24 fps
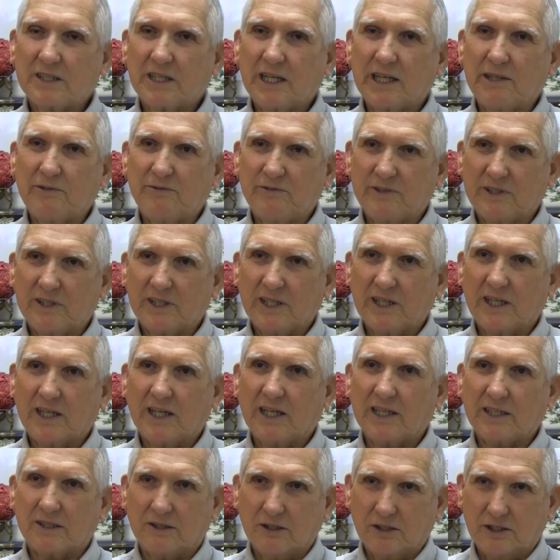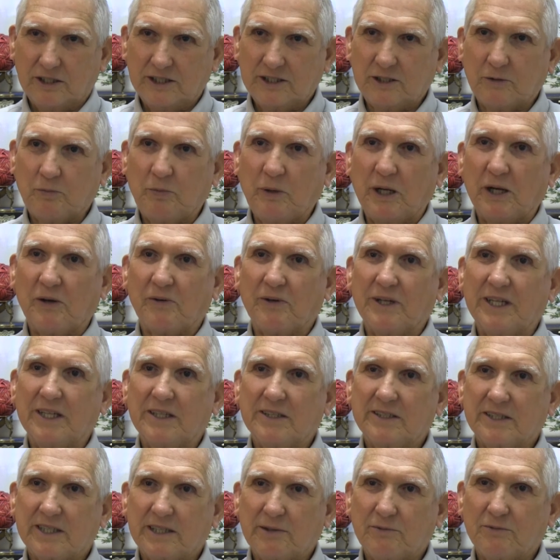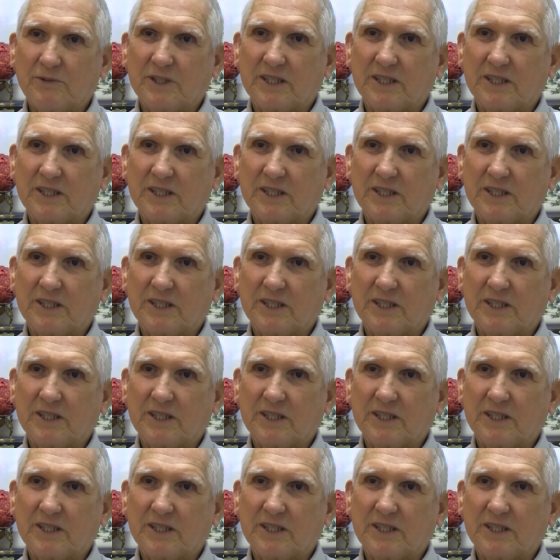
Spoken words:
a good experience.